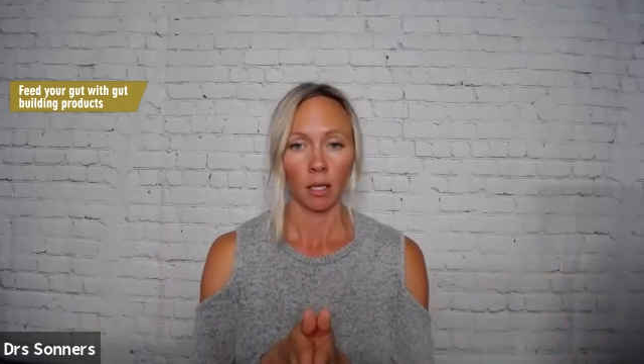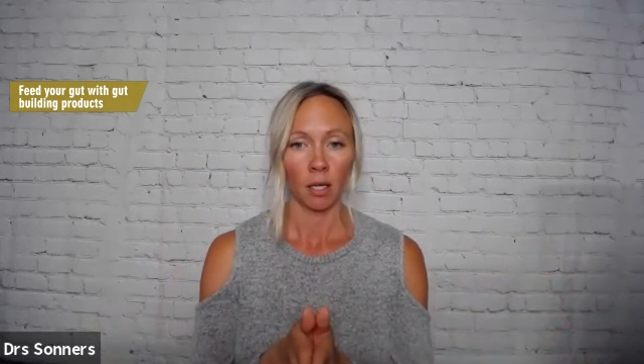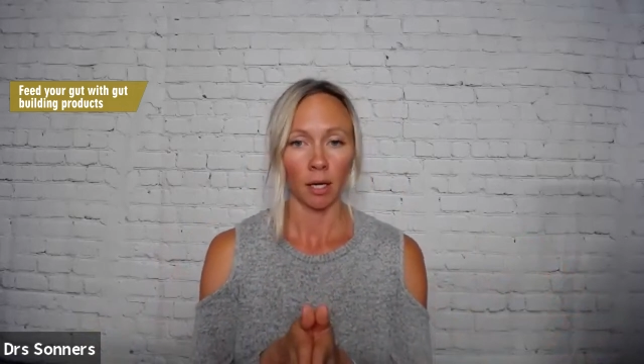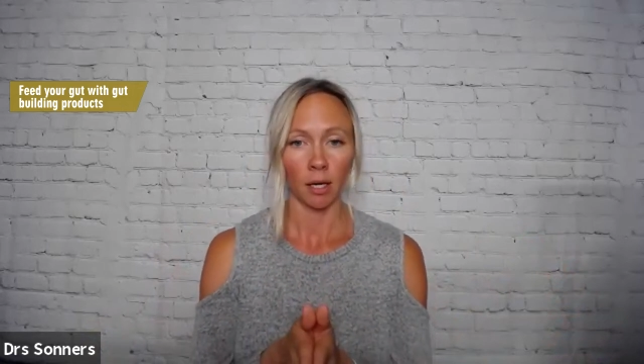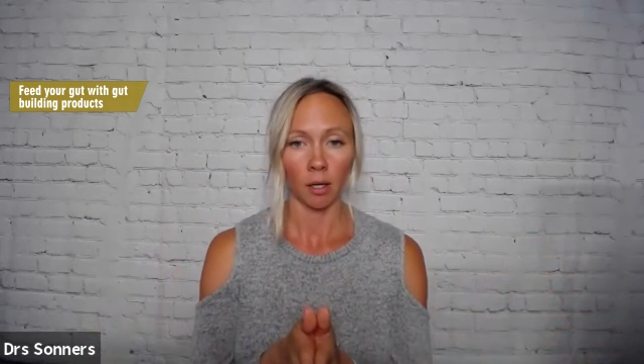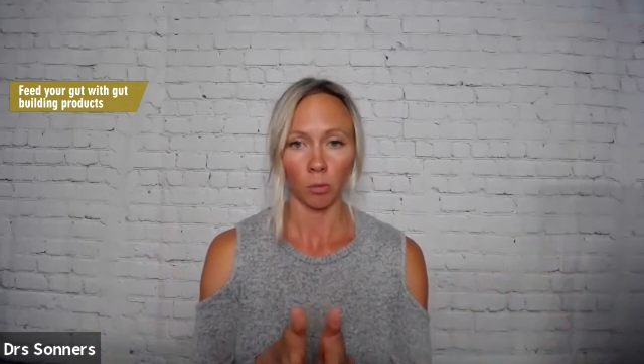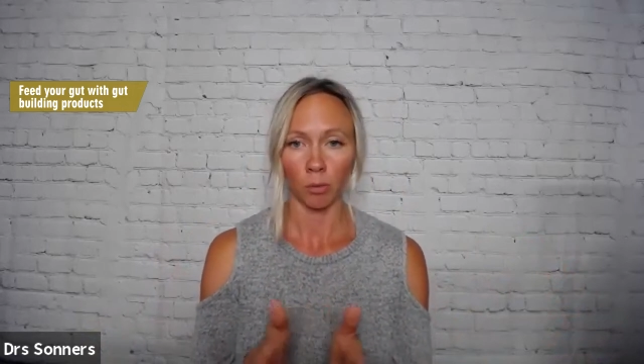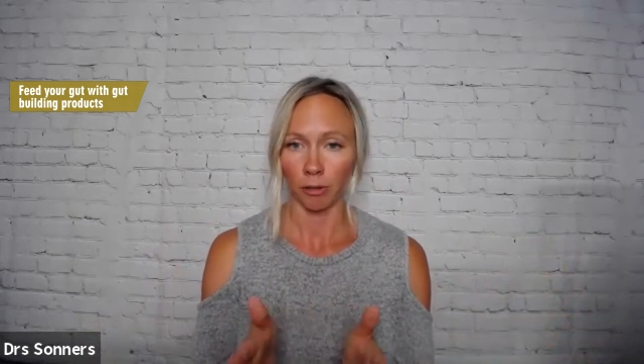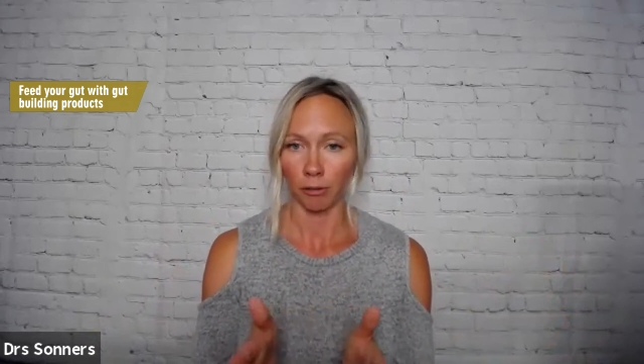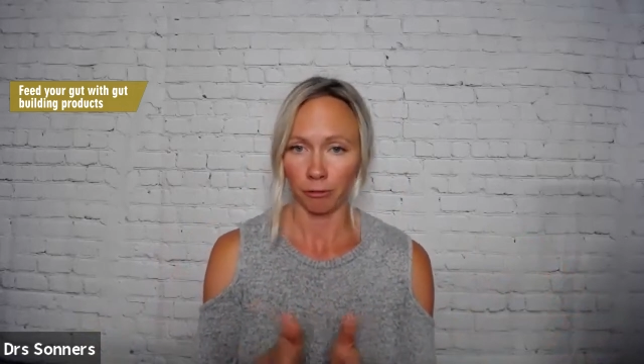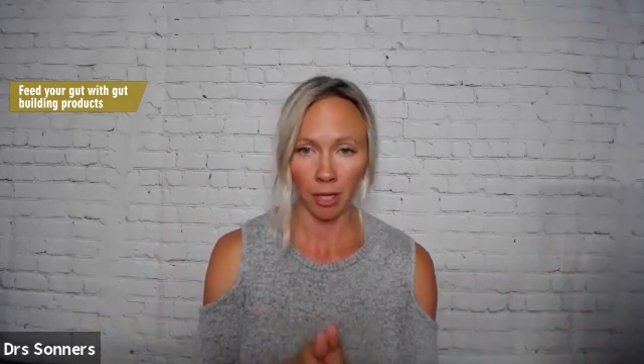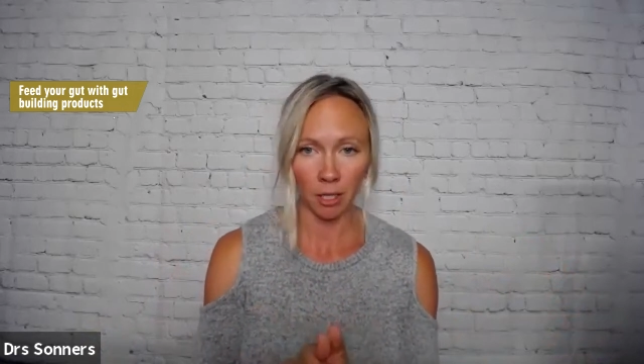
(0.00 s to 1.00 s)
We're a
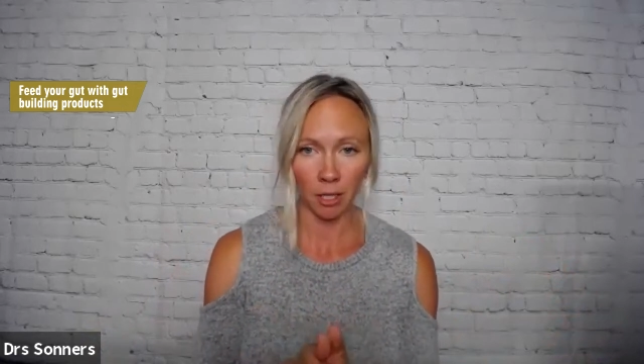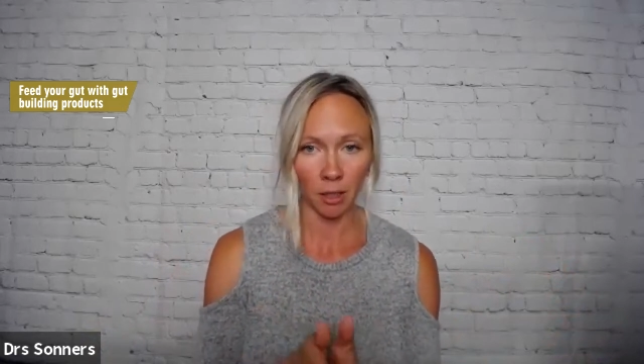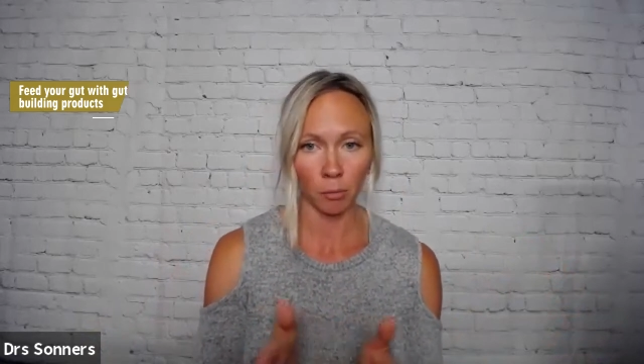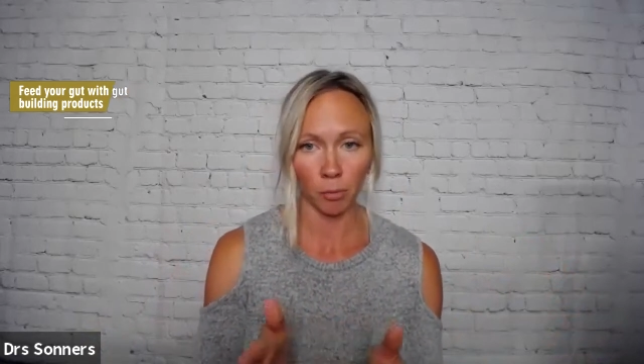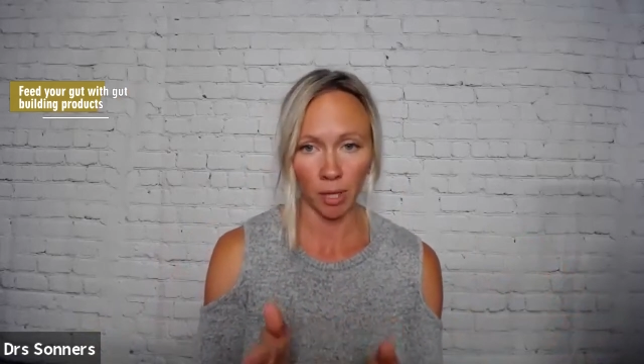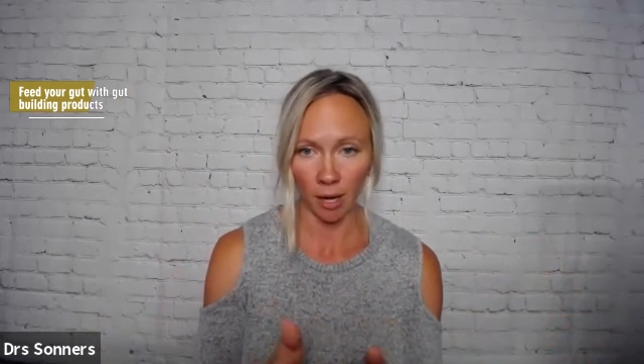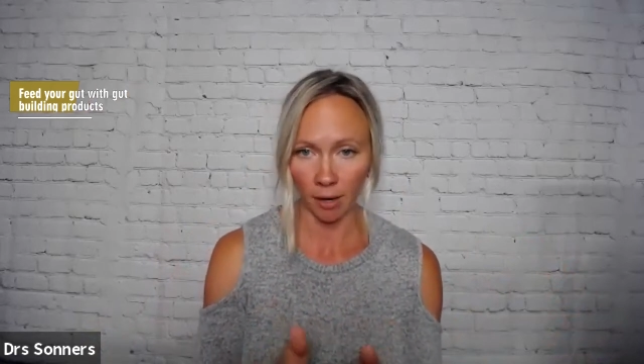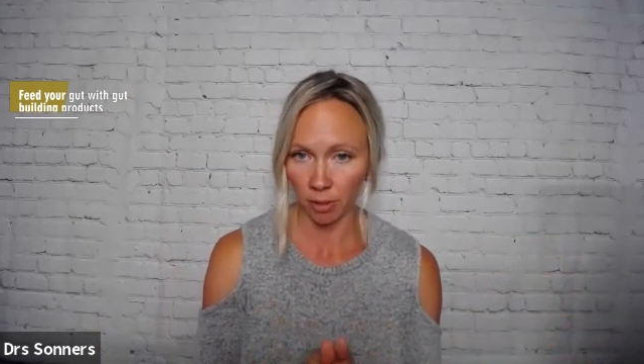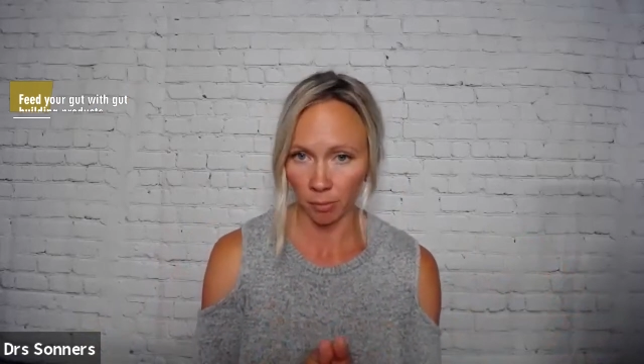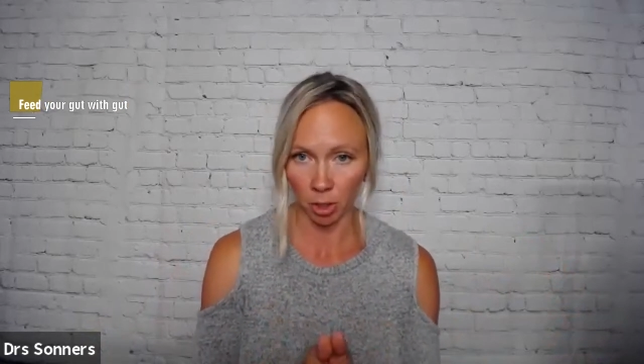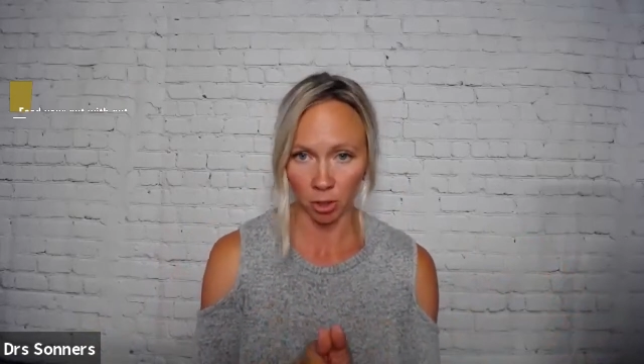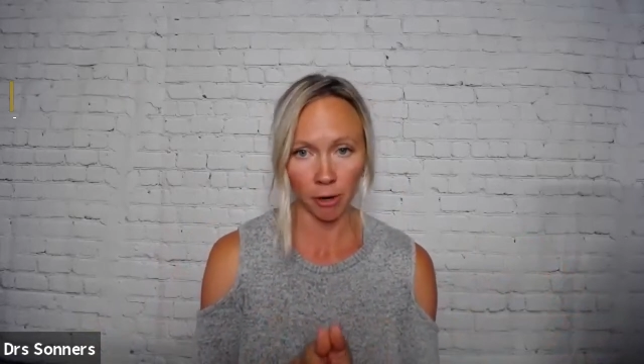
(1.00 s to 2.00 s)
fan of them. We have them
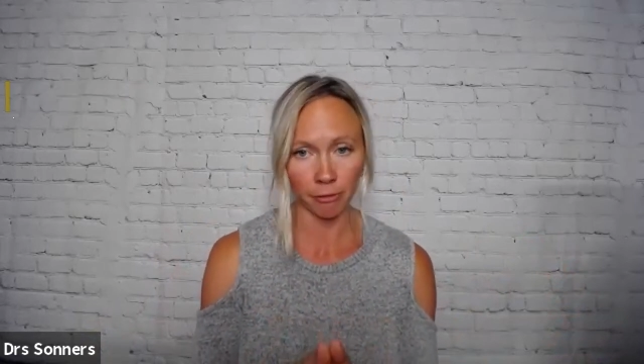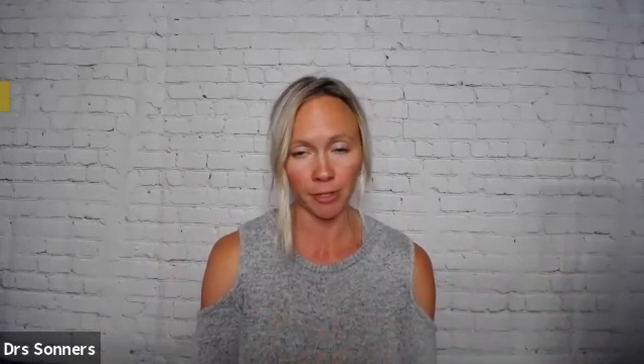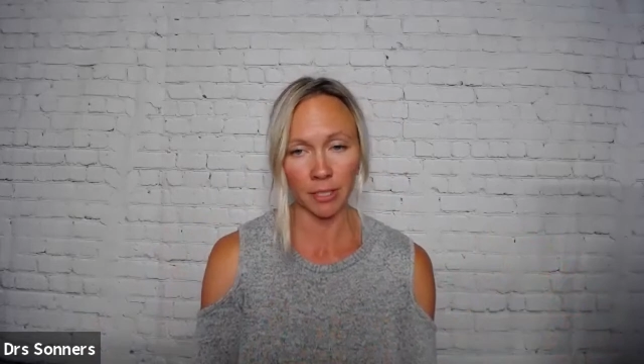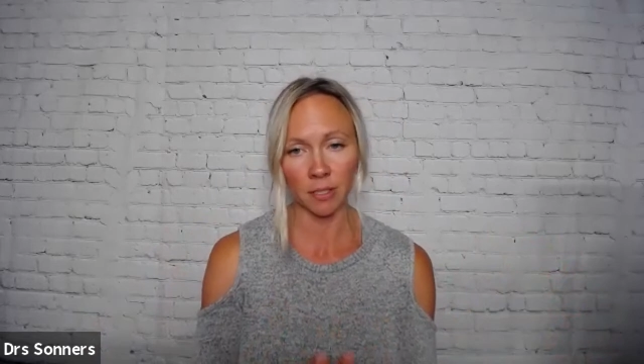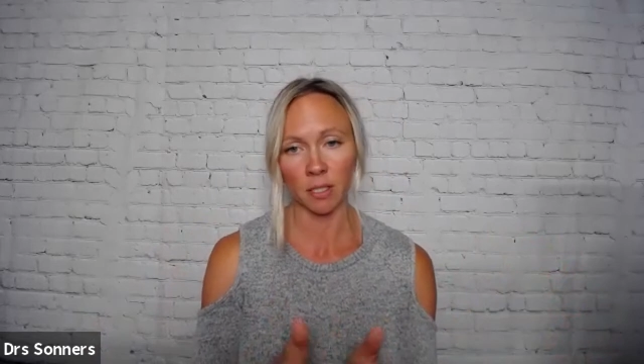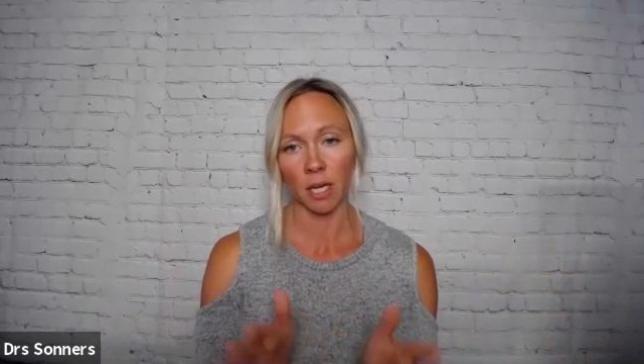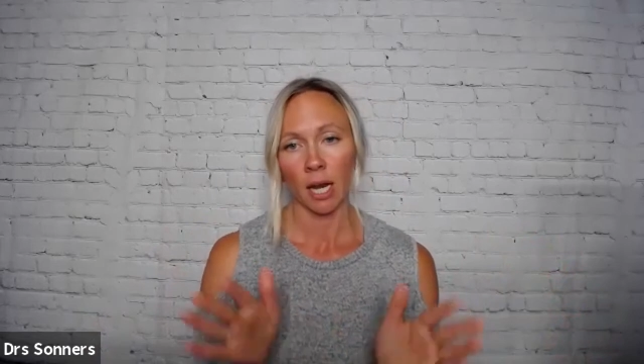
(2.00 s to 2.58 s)
in our office.